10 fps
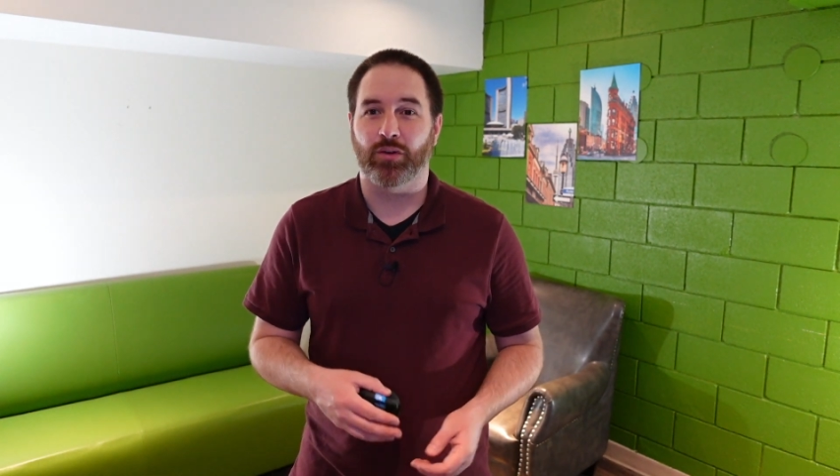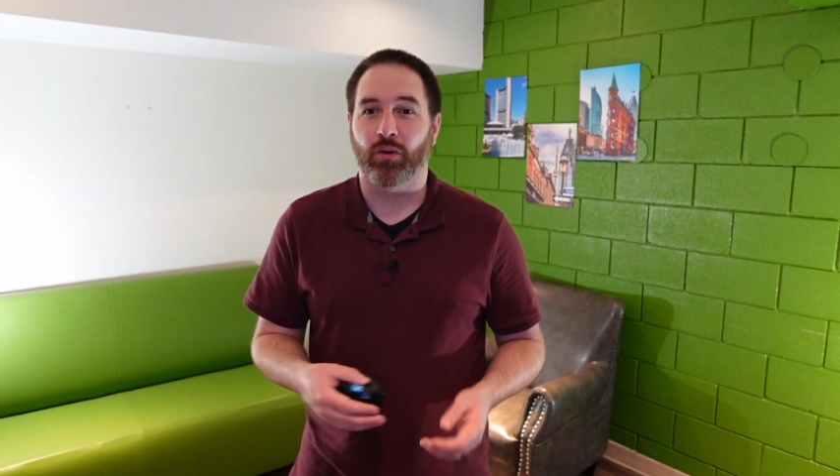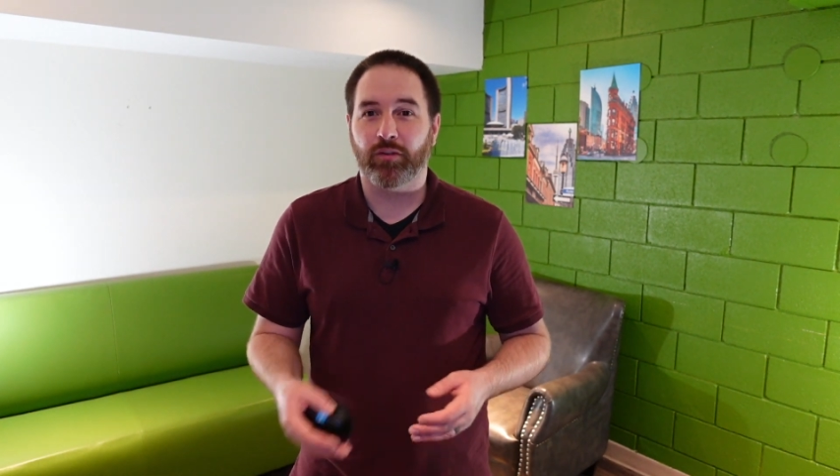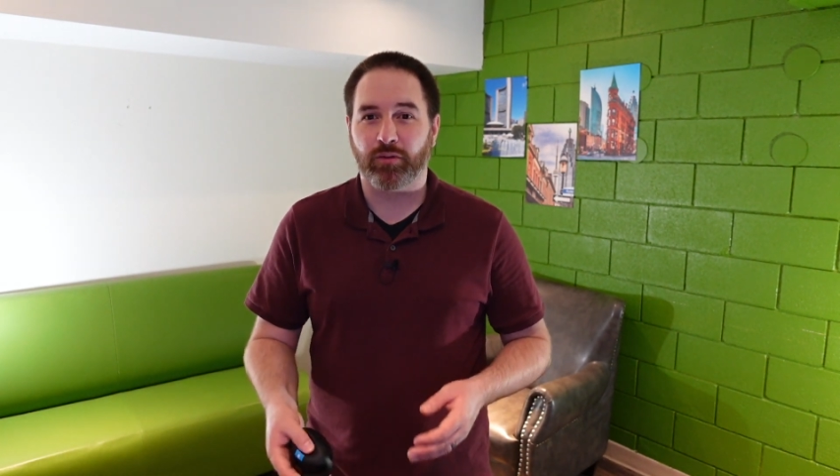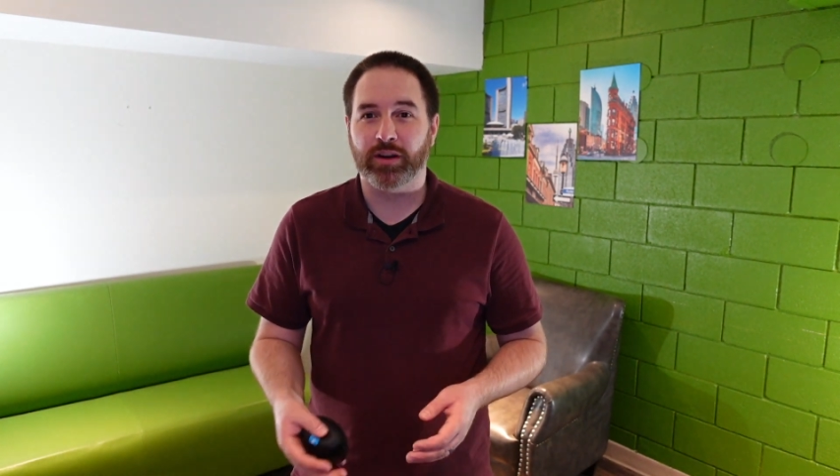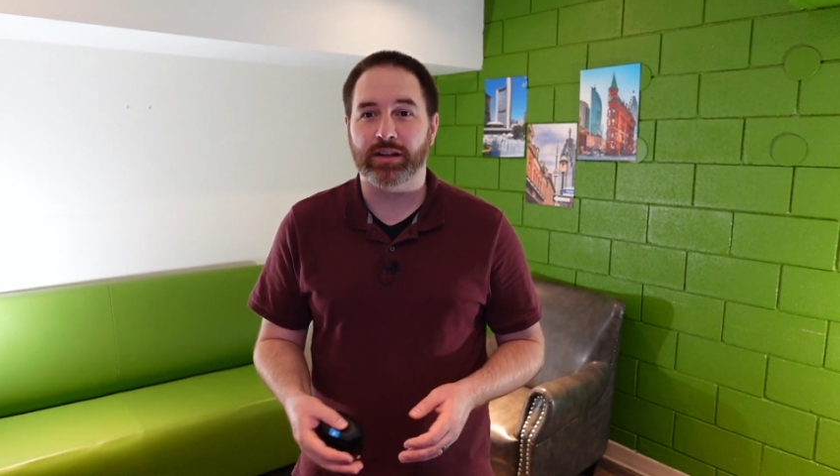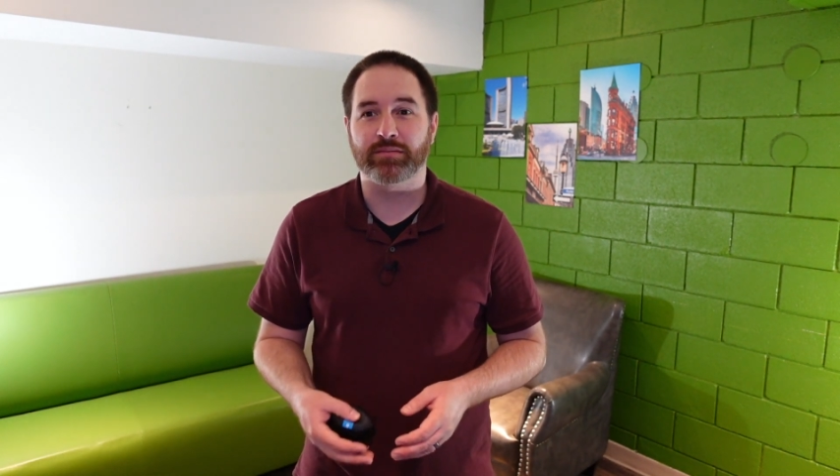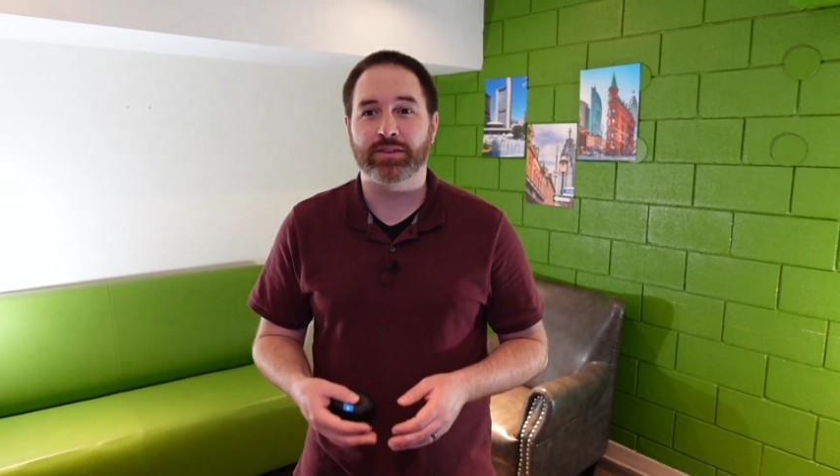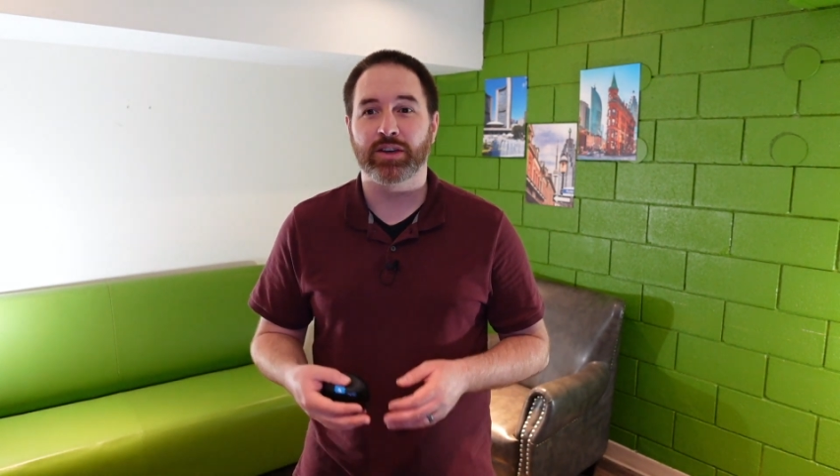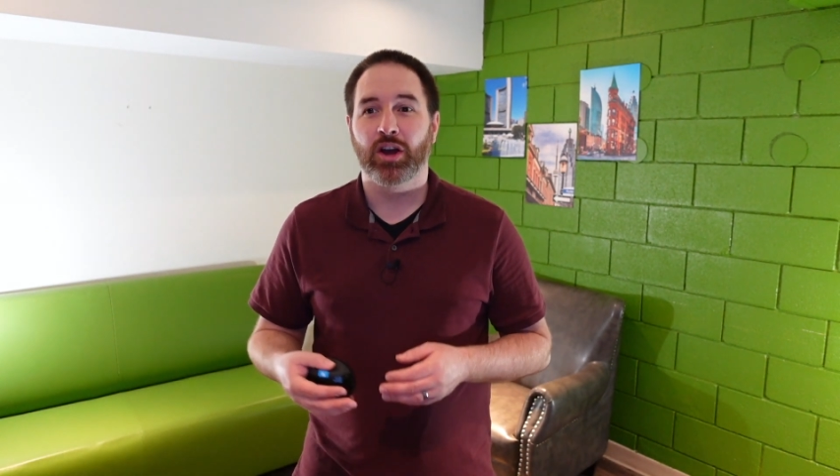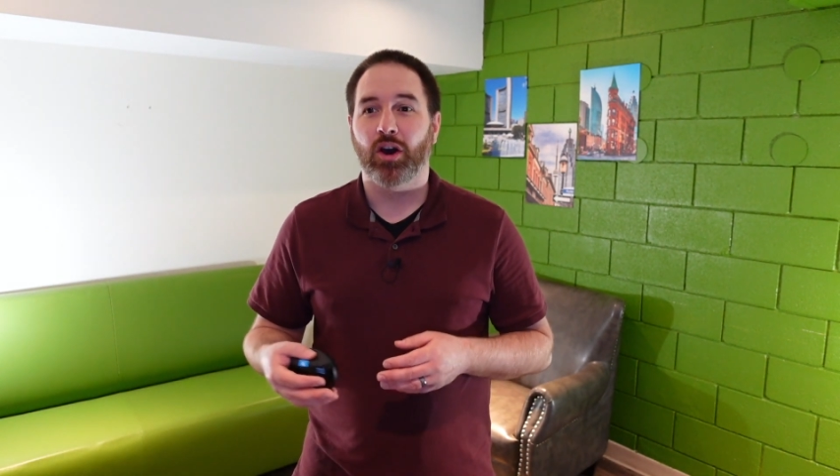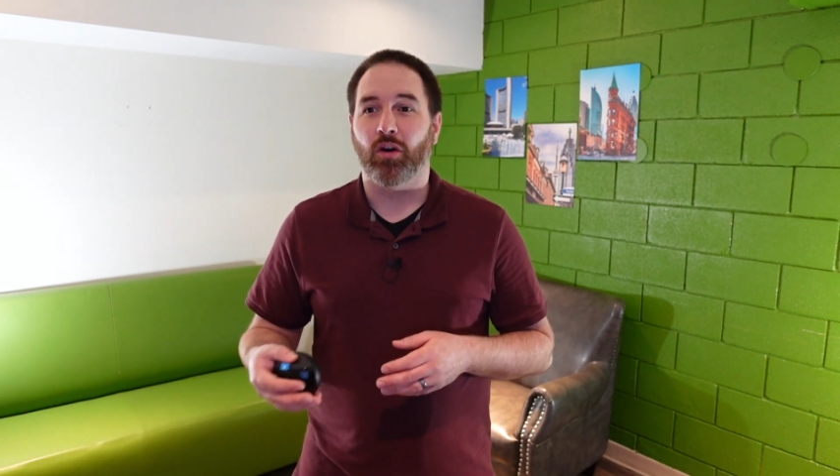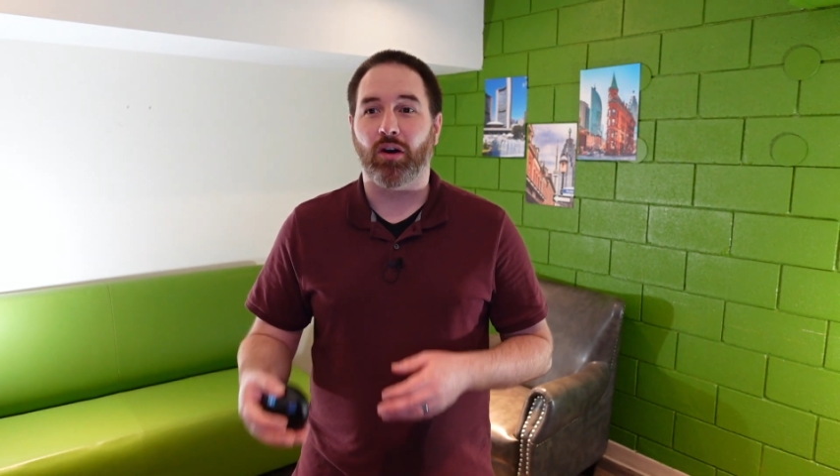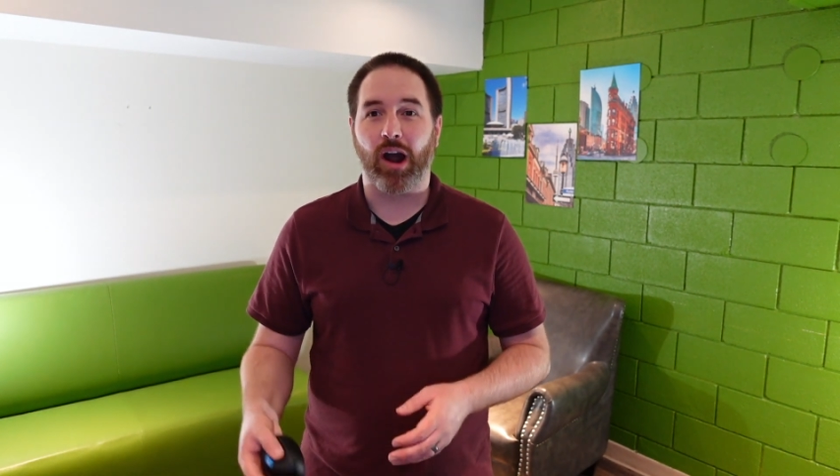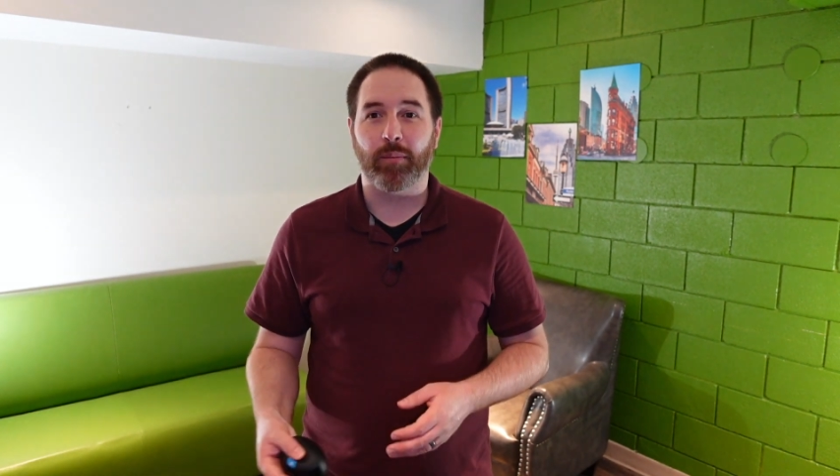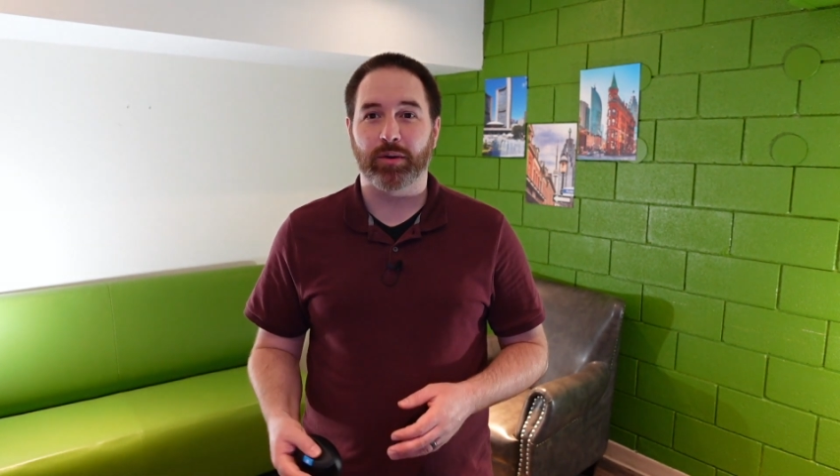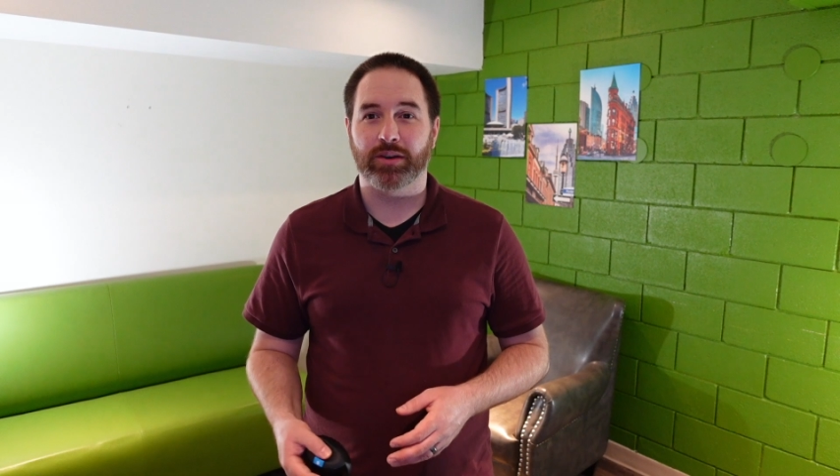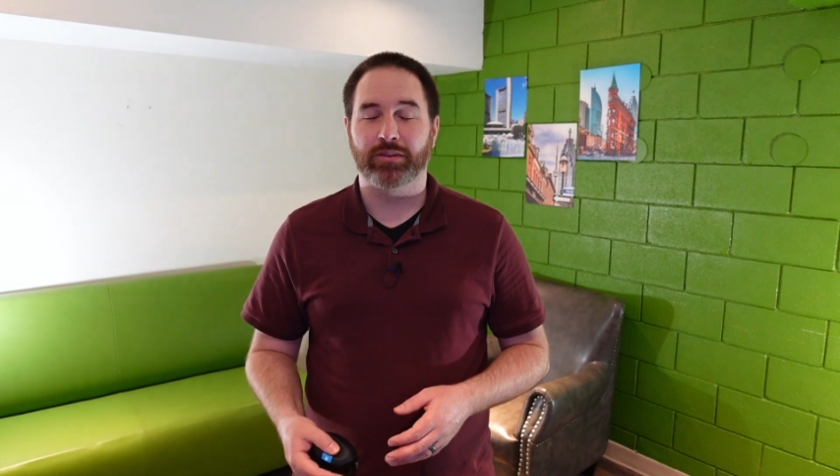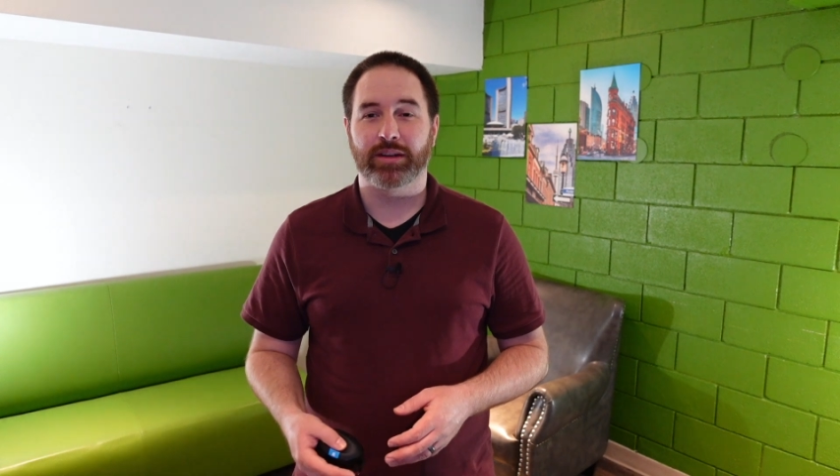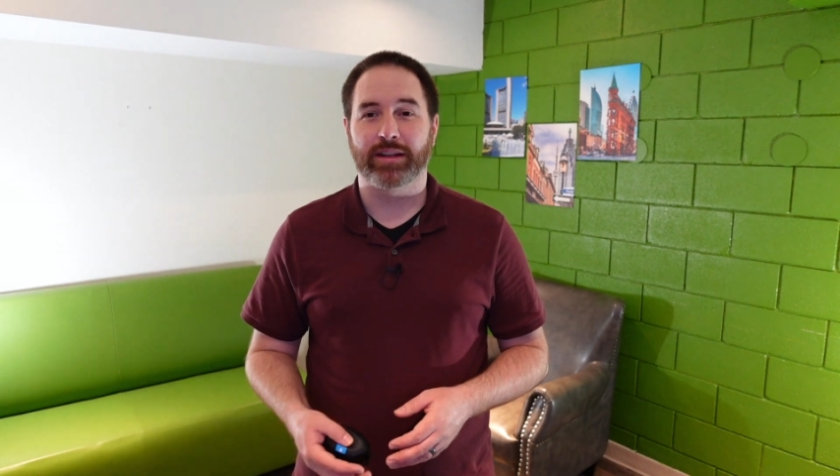or freedoms or
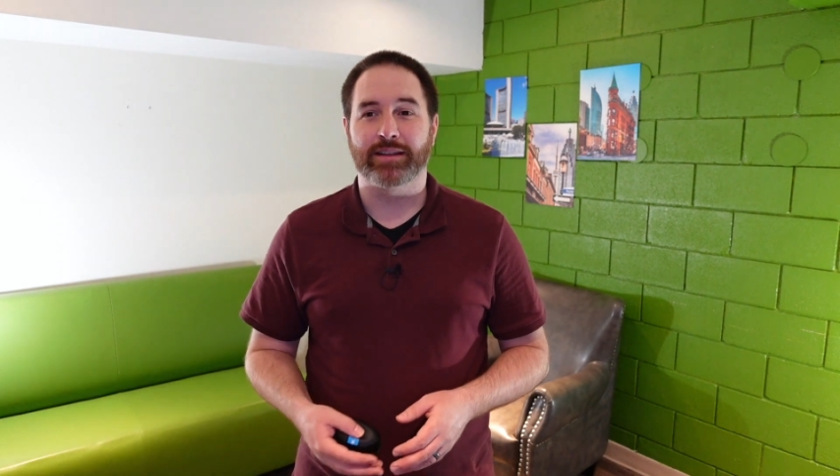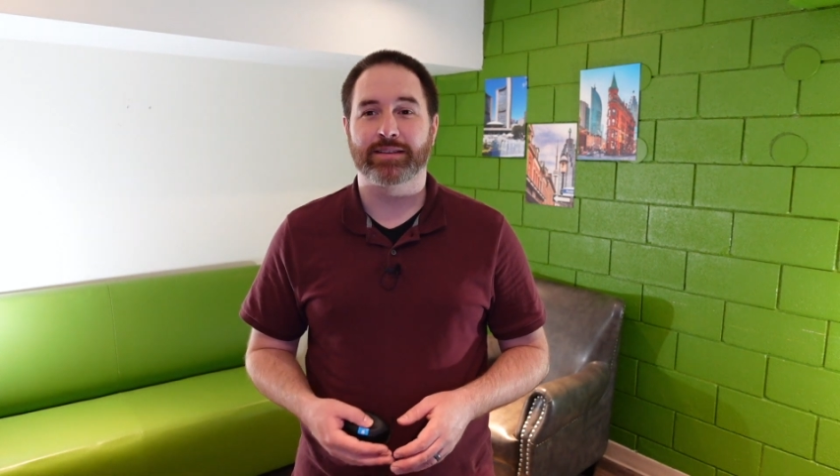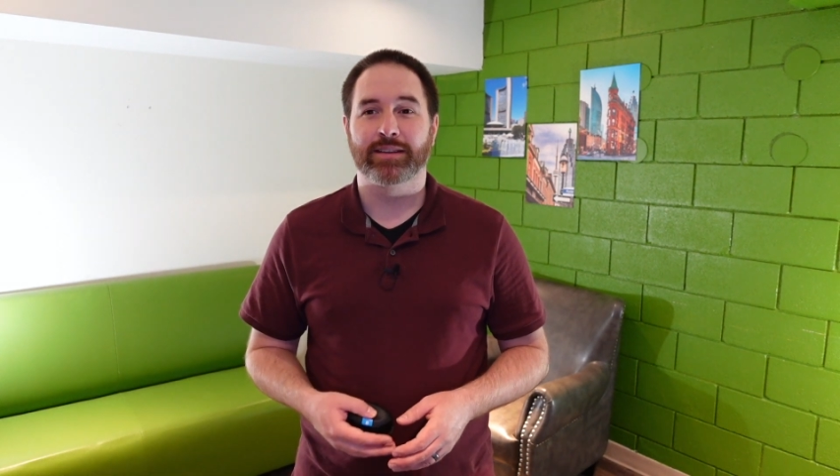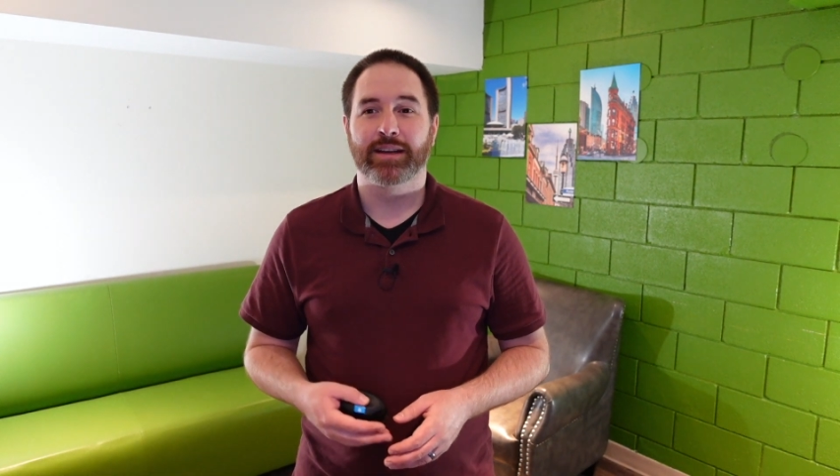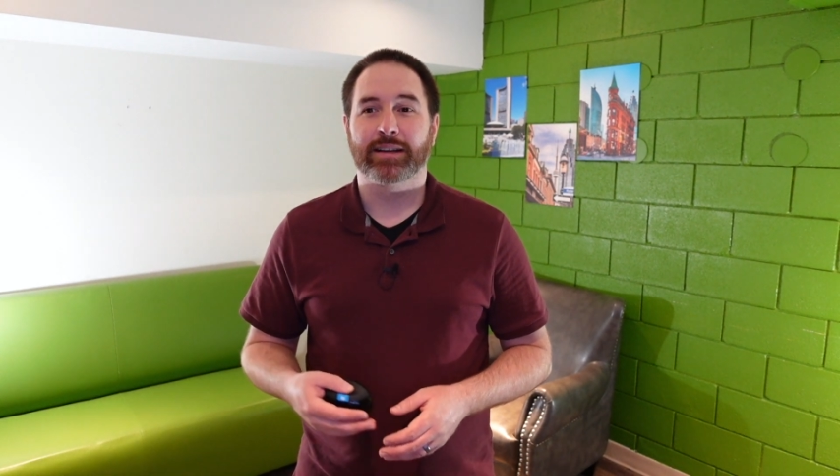opportunities